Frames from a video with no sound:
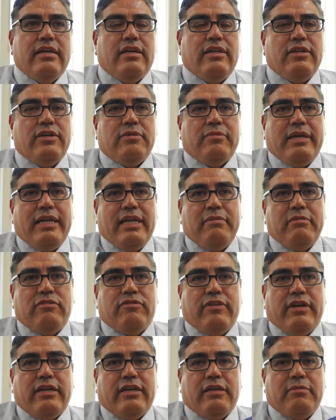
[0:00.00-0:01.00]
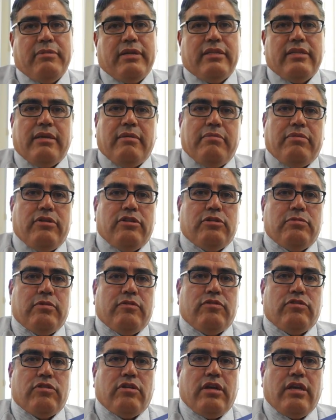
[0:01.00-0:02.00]
Hello, my name is Armenta. I'm principal
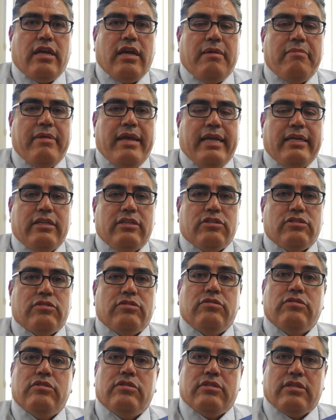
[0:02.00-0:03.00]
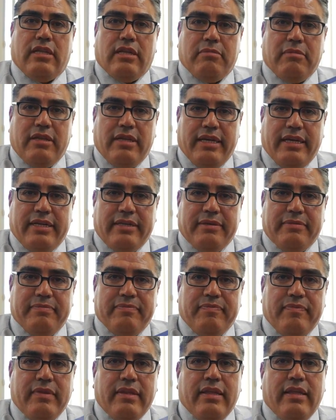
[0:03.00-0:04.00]
of Cholla Magnet School. Assalamu alaikum.
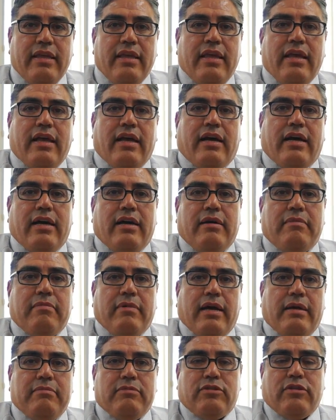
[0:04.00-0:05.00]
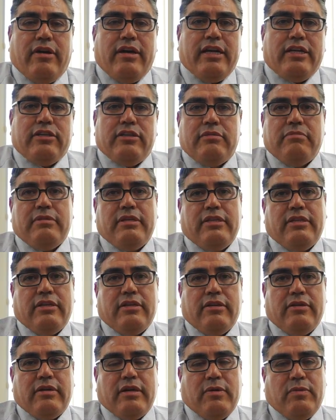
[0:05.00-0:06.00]
I'm sorry I couldn't be
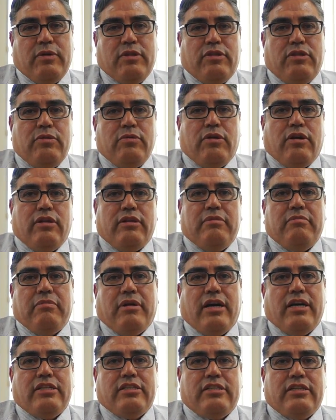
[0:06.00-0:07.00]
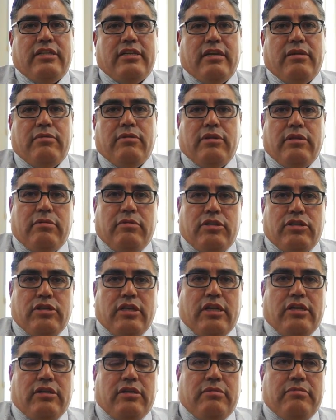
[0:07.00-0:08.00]
there with you all in Boston. I really wish
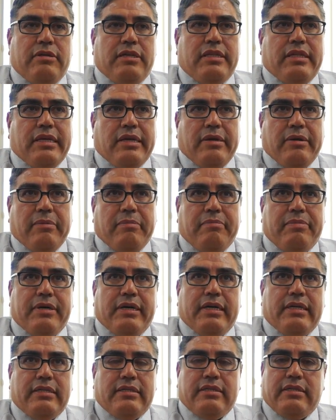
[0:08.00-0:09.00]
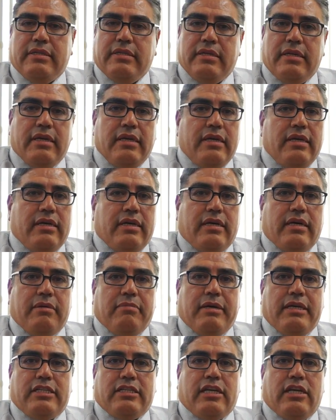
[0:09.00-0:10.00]
I could be there, but
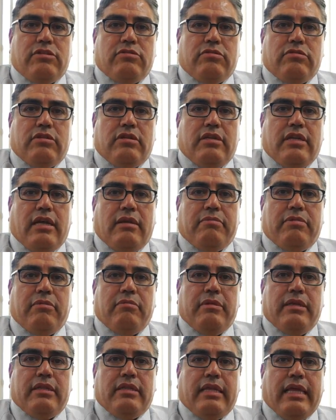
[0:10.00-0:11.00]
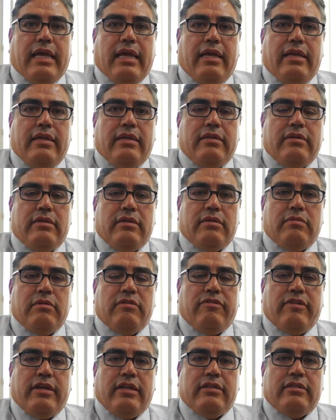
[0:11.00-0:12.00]
my schedule did not permit that, and
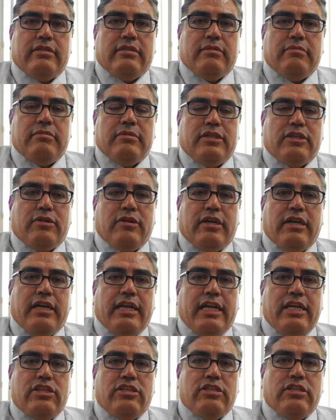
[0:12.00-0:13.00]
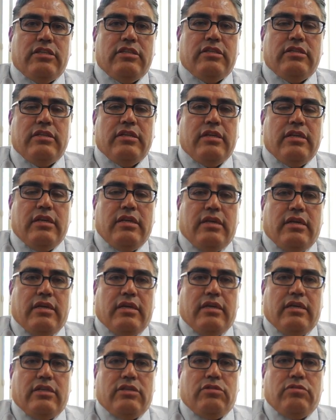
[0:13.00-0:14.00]
we've had some accreditation
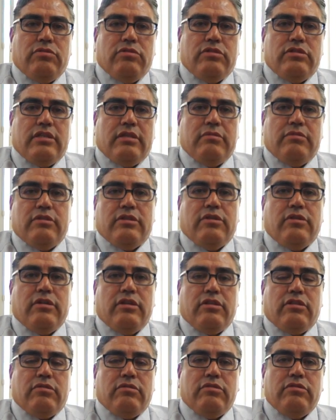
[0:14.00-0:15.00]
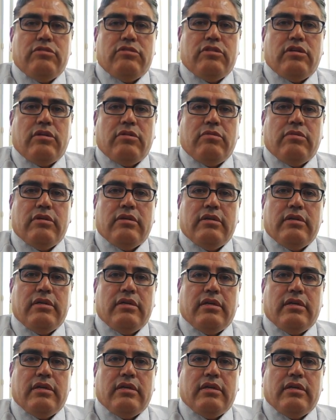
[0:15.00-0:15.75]
tours that we're going through, so we're